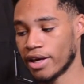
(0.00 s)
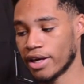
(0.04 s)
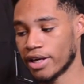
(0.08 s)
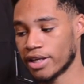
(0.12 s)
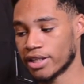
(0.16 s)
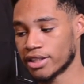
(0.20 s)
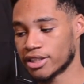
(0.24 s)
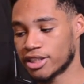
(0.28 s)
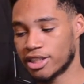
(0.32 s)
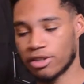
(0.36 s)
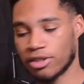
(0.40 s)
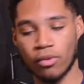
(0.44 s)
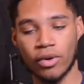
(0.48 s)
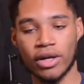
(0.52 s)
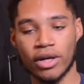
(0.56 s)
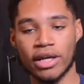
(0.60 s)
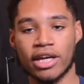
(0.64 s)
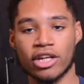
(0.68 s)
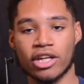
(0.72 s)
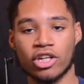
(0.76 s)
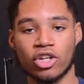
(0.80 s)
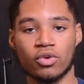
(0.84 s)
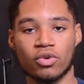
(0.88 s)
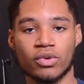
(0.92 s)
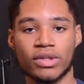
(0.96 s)
see what he
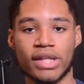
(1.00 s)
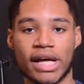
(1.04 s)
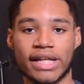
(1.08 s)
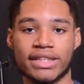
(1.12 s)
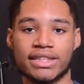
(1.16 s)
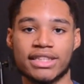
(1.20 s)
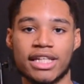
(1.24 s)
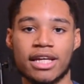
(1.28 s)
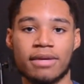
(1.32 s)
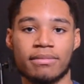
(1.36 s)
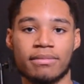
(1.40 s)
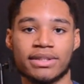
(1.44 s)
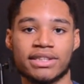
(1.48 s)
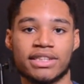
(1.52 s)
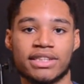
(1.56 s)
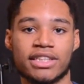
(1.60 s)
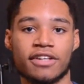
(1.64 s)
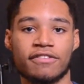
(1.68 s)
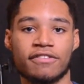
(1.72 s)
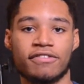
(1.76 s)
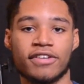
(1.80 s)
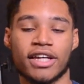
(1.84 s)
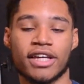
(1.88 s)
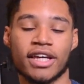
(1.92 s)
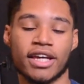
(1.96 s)
can do with that team and see
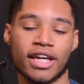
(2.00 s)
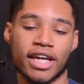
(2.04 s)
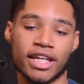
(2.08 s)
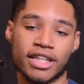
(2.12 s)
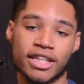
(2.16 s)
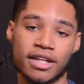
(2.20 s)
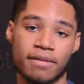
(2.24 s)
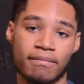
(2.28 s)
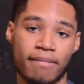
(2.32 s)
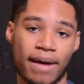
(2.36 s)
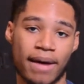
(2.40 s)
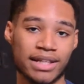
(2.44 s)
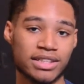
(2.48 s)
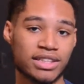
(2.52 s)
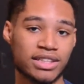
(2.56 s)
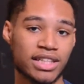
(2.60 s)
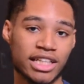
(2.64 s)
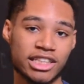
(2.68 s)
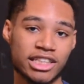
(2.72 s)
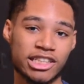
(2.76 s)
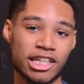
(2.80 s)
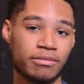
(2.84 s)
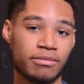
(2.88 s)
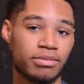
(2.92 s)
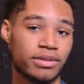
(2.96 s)
if he can get them back to that
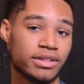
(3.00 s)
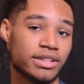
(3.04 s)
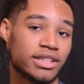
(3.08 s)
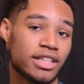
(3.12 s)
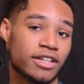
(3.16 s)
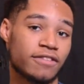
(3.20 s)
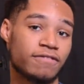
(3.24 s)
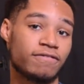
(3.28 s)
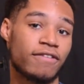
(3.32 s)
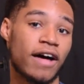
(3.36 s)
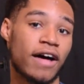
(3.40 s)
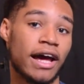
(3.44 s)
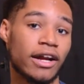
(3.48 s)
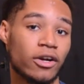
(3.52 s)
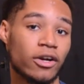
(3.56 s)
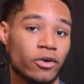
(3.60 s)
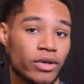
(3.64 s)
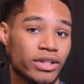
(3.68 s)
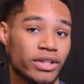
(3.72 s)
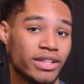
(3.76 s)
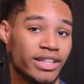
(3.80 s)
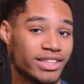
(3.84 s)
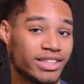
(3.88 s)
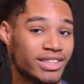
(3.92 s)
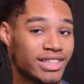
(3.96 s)
Champions League final.
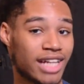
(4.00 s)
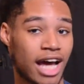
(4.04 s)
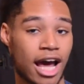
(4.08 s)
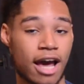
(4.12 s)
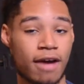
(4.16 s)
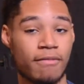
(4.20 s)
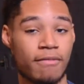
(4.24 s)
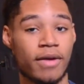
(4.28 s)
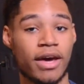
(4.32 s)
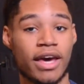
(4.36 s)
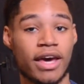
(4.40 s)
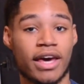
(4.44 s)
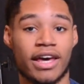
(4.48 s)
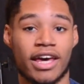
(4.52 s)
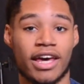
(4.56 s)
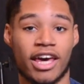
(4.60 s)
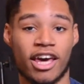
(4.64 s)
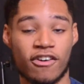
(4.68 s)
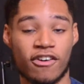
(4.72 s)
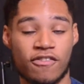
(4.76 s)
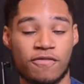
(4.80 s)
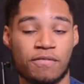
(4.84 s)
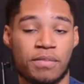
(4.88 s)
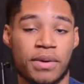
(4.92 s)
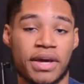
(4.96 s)
And this time,
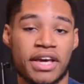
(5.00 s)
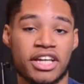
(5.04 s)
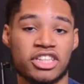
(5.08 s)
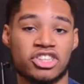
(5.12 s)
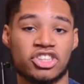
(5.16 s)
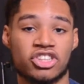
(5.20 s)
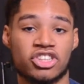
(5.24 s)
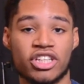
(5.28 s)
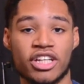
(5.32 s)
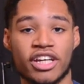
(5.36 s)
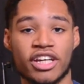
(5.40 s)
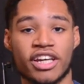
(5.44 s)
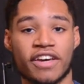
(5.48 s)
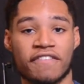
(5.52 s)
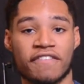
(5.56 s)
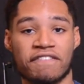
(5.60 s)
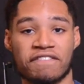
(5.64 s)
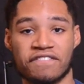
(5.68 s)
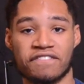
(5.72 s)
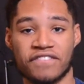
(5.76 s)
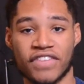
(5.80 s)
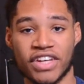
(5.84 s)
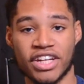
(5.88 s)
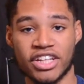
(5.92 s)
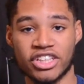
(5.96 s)
if PSG can
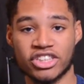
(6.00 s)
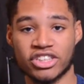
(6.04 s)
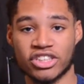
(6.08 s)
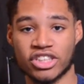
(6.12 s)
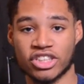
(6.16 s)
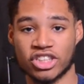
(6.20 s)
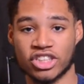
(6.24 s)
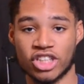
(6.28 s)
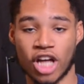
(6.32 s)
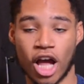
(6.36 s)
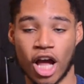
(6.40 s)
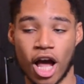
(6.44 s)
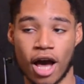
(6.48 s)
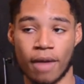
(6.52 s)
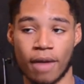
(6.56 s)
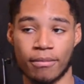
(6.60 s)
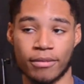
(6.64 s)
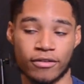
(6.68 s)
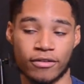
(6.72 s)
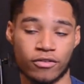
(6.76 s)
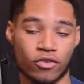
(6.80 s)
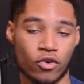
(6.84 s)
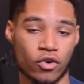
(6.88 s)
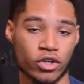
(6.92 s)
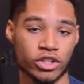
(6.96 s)
finish the job. And
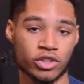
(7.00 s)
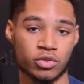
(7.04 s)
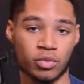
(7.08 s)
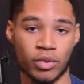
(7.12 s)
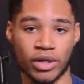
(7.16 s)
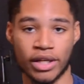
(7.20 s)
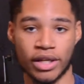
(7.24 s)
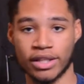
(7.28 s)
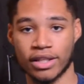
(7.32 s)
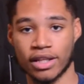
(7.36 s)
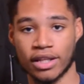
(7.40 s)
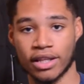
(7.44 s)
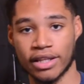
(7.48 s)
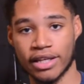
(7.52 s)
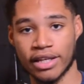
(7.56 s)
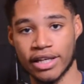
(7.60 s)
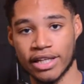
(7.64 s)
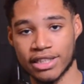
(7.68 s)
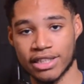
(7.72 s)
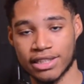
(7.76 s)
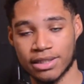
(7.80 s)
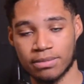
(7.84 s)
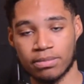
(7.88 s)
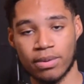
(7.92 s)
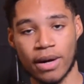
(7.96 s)
of course, winning the league
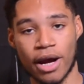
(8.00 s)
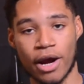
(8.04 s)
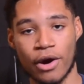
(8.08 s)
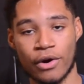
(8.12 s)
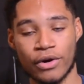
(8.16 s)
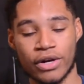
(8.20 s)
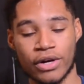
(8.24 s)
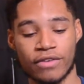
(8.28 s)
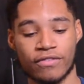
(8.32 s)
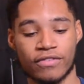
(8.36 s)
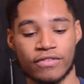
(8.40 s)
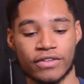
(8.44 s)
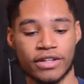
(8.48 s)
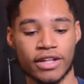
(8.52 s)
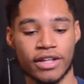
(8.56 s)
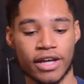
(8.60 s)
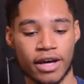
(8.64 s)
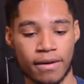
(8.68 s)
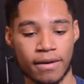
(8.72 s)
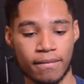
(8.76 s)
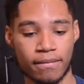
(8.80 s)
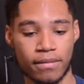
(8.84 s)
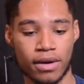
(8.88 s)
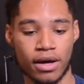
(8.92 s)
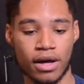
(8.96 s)
is a priority for
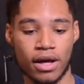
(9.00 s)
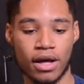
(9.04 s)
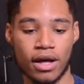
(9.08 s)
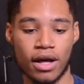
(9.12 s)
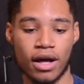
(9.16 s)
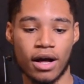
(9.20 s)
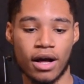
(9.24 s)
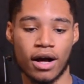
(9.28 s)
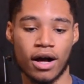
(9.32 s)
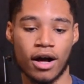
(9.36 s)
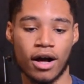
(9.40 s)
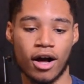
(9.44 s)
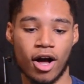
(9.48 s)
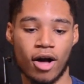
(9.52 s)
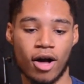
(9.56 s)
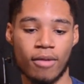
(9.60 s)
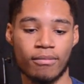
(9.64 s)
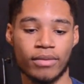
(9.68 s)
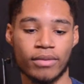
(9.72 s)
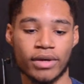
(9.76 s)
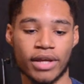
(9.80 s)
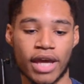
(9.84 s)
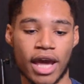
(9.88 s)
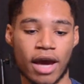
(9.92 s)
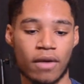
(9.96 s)
them.
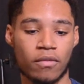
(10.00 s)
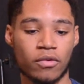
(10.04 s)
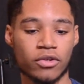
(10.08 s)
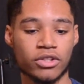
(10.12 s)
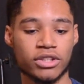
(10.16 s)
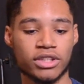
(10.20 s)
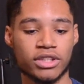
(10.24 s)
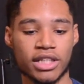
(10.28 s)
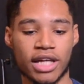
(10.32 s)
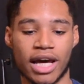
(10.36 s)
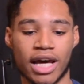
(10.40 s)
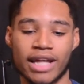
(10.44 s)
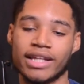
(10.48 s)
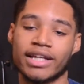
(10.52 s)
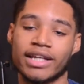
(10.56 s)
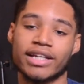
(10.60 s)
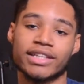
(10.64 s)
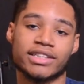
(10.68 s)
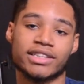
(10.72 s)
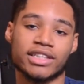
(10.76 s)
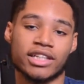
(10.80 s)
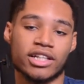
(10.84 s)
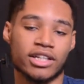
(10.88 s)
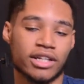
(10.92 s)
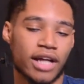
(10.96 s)
But yeah, we'll see. I think
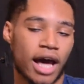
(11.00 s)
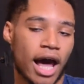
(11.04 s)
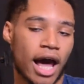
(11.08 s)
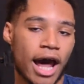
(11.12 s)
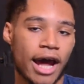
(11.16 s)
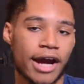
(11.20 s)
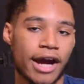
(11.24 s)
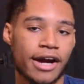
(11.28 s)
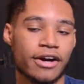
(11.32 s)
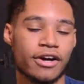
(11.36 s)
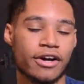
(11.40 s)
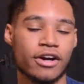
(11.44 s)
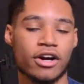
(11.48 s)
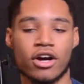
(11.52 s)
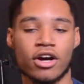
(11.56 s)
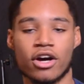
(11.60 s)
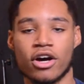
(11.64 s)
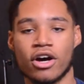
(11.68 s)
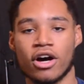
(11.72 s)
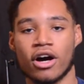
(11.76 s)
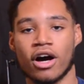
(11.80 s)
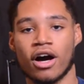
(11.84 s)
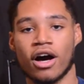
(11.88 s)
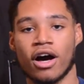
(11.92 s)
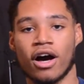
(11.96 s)
it's a good hire,
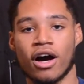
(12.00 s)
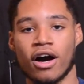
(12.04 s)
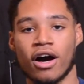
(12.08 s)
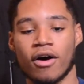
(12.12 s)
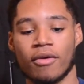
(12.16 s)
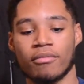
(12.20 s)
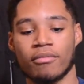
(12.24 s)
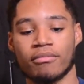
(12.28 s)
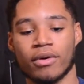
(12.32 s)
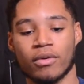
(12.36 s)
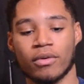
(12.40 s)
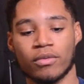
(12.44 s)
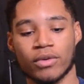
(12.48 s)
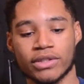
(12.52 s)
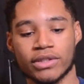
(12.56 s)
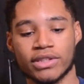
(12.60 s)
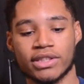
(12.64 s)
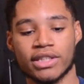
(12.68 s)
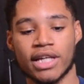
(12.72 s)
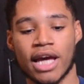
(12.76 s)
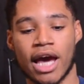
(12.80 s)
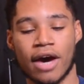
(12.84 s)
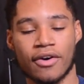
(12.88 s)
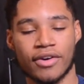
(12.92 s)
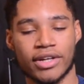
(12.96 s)
but we'll
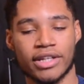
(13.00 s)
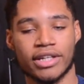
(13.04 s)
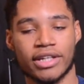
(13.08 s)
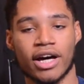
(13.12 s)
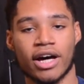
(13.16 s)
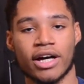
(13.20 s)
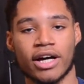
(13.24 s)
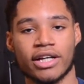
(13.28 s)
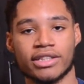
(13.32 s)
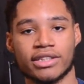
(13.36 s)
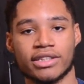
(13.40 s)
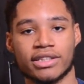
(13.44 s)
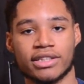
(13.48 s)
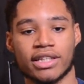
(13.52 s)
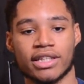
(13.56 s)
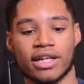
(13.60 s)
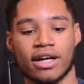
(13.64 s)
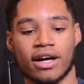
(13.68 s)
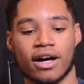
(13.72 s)
see how he does.